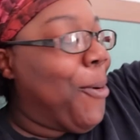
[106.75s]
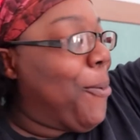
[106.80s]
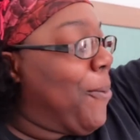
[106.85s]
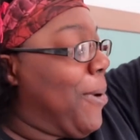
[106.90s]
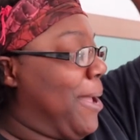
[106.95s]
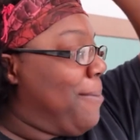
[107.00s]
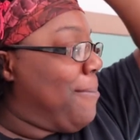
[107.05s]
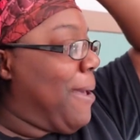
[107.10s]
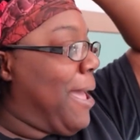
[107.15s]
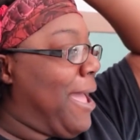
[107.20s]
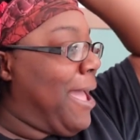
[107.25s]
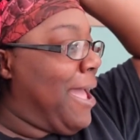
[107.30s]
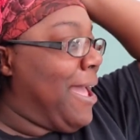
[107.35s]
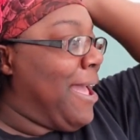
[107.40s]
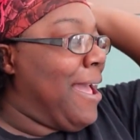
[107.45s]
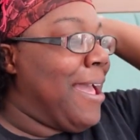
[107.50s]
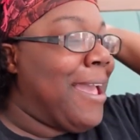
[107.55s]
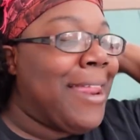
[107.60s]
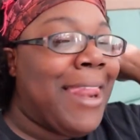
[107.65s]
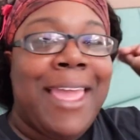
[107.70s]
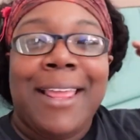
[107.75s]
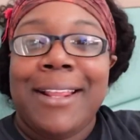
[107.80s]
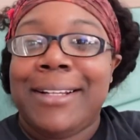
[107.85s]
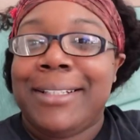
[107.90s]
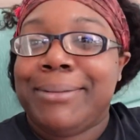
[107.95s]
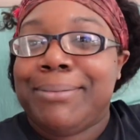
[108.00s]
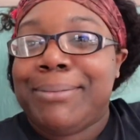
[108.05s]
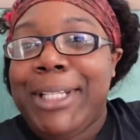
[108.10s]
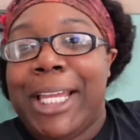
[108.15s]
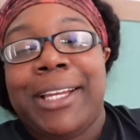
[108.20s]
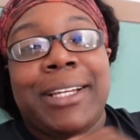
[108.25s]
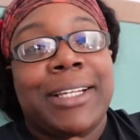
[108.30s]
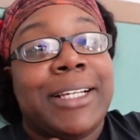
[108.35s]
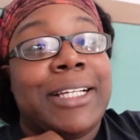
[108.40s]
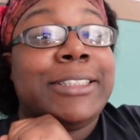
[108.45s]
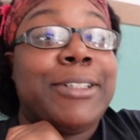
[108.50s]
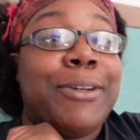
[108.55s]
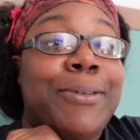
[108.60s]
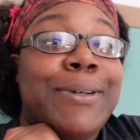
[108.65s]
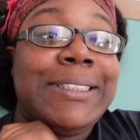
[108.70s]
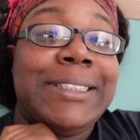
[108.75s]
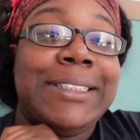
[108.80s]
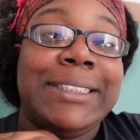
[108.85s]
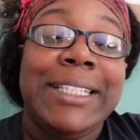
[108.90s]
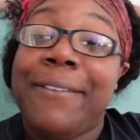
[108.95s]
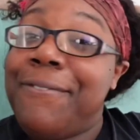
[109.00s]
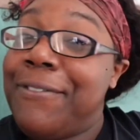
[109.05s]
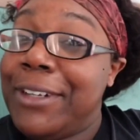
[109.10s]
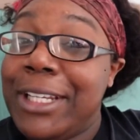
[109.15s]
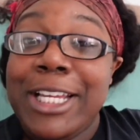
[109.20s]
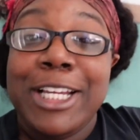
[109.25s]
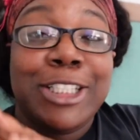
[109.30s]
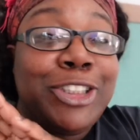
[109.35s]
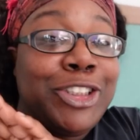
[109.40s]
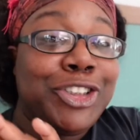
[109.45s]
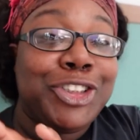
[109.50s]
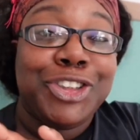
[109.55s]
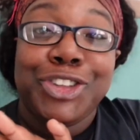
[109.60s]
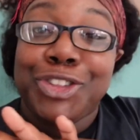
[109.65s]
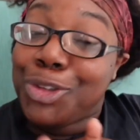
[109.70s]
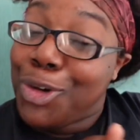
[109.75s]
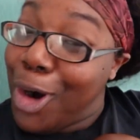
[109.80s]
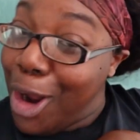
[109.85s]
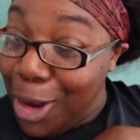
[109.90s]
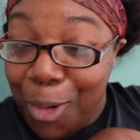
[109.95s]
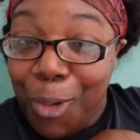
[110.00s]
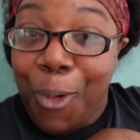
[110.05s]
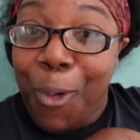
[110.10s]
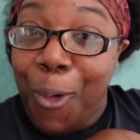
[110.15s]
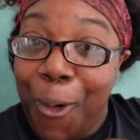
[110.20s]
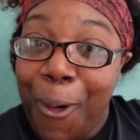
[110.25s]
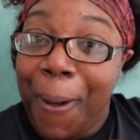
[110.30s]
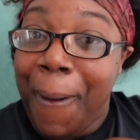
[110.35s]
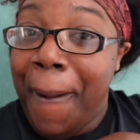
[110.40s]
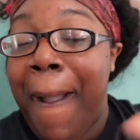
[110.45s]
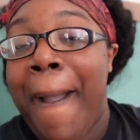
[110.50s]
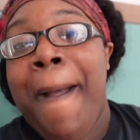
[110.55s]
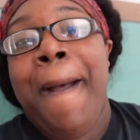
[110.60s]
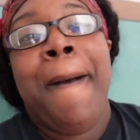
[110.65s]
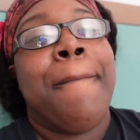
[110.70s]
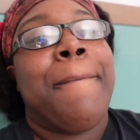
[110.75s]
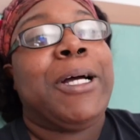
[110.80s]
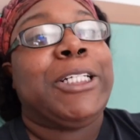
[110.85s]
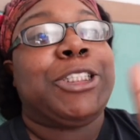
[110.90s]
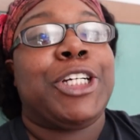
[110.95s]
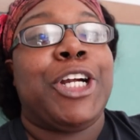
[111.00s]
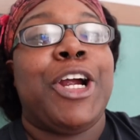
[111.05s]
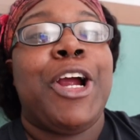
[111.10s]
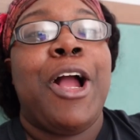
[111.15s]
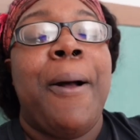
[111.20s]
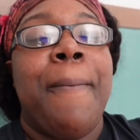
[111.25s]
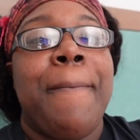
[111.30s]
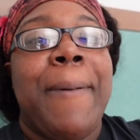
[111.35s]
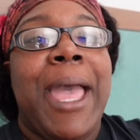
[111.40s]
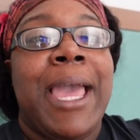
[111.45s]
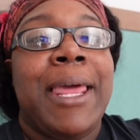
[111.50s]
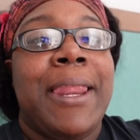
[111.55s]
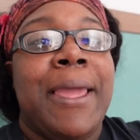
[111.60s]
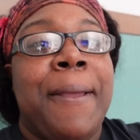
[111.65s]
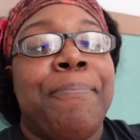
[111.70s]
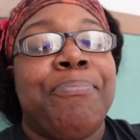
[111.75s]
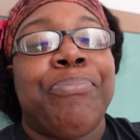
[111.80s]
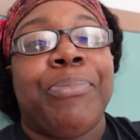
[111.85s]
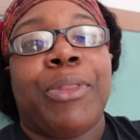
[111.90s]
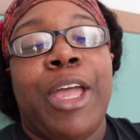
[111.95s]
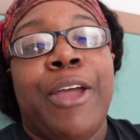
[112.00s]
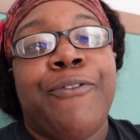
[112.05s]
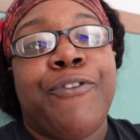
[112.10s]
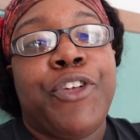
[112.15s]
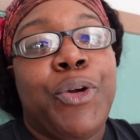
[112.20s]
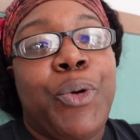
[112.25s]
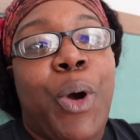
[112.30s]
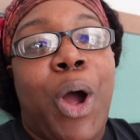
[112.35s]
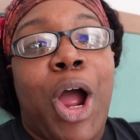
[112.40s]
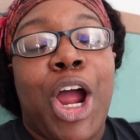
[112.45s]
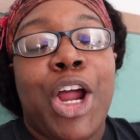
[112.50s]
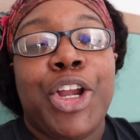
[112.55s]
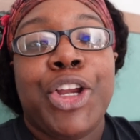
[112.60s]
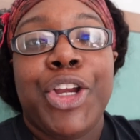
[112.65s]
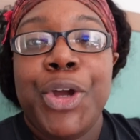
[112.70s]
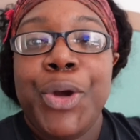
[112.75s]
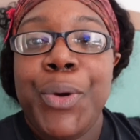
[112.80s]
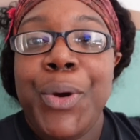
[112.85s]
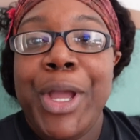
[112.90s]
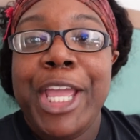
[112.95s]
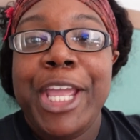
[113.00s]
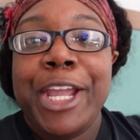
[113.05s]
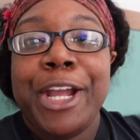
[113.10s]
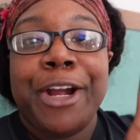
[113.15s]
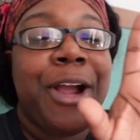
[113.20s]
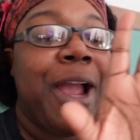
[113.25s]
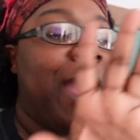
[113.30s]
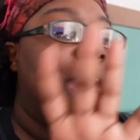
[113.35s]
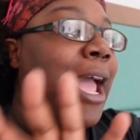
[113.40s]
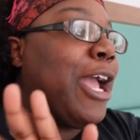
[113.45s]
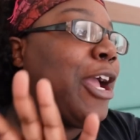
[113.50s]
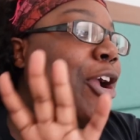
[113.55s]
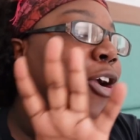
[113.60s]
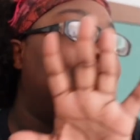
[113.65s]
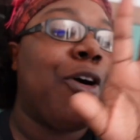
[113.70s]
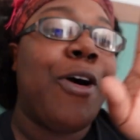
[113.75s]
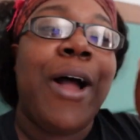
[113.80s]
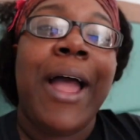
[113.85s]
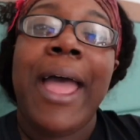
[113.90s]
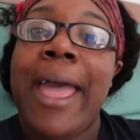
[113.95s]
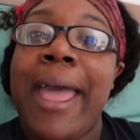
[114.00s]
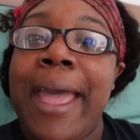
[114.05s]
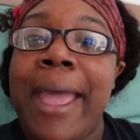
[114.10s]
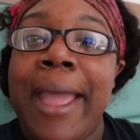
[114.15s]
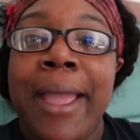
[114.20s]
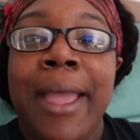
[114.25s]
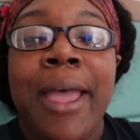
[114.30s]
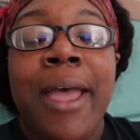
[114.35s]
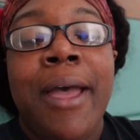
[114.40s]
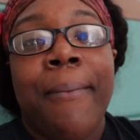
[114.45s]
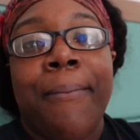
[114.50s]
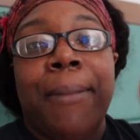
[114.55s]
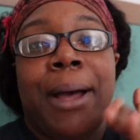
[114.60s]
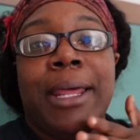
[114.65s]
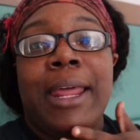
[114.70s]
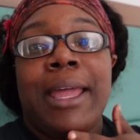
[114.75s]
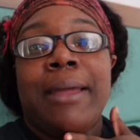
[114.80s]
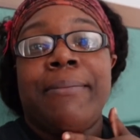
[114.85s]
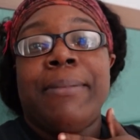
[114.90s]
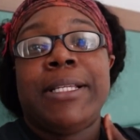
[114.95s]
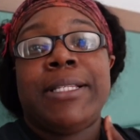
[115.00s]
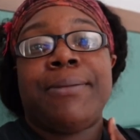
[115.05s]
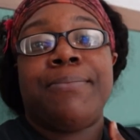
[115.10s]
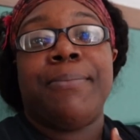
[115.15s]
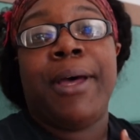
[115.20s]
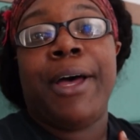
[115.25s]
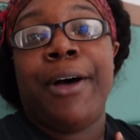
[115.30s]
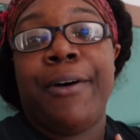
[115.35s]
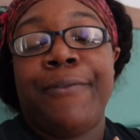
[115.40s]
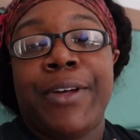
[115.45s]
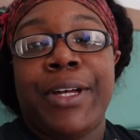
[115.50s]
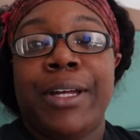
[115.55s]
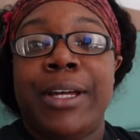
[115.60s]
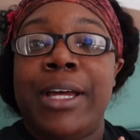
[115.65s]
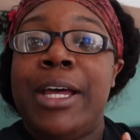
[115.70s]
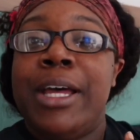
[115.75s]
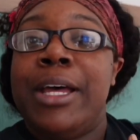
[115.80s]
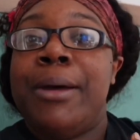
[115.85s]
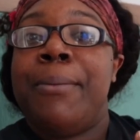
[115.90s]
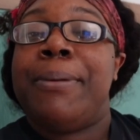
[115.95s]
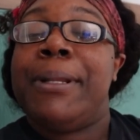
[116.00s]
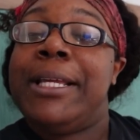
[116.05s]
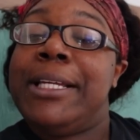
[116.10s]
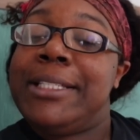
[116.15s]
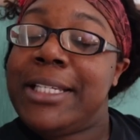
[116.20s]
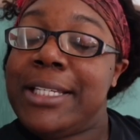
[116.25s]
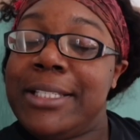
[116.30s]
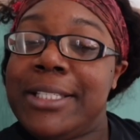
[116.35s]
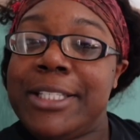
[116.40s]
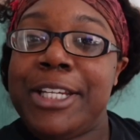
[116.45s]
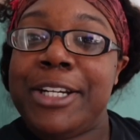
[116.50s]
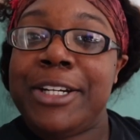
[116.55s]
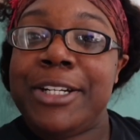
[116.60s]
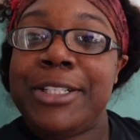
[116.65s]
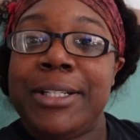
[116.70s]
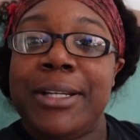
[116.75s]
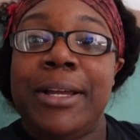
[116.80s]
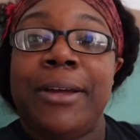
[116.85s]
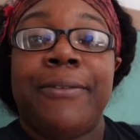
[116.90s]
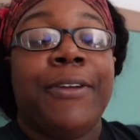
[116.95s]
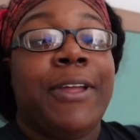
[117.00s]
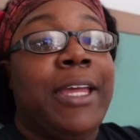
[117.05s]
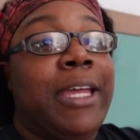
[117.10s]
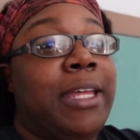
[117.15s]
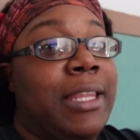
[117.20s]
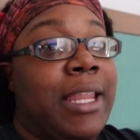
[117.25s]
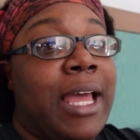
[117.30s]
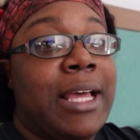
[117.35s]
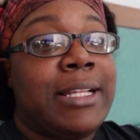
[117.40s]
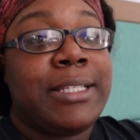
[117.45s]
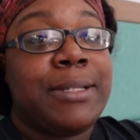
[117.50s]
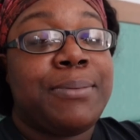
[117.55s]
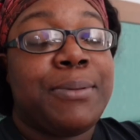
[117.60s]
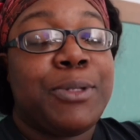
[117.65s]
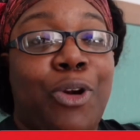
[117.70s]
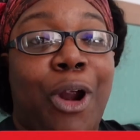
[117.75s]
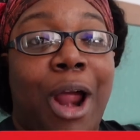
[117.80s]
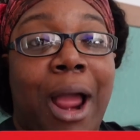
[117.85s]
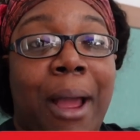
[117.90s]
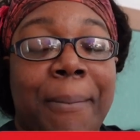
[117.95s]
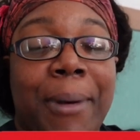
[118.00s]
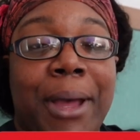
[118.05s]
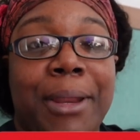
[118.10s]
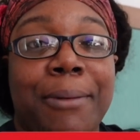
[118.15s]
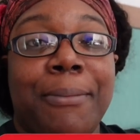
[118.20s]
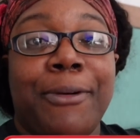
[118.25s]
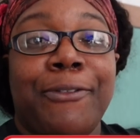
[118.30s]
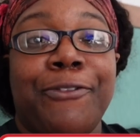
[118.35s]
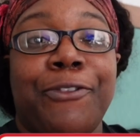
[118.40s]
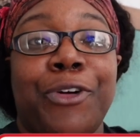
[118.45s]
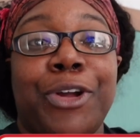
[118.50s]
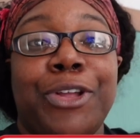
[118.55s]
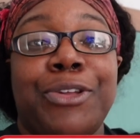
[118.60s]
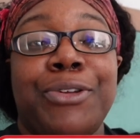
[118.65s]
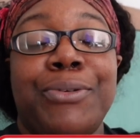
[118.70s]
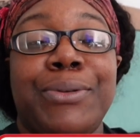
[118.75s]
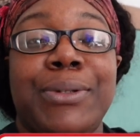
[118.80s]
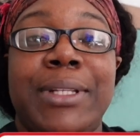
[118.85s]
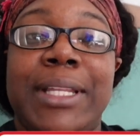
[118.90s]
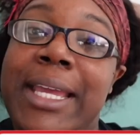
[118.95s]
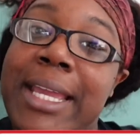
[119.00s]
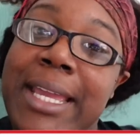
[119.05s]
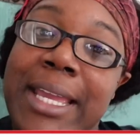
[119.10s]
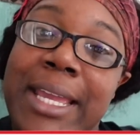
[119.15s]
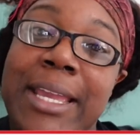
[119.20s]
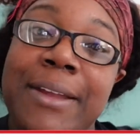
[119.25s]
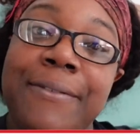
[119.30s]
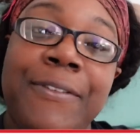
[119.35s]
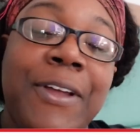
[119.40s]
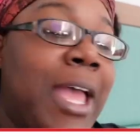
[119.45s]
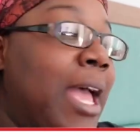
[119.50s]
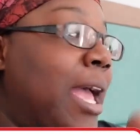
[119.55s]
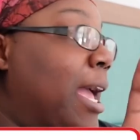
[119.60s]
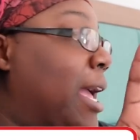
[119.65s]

We made it because it was definitely a struggle. But your girl made it. If you are new here, hey girl, hey, my name is Melva. Please consider of hitting that subscribe button before you leave.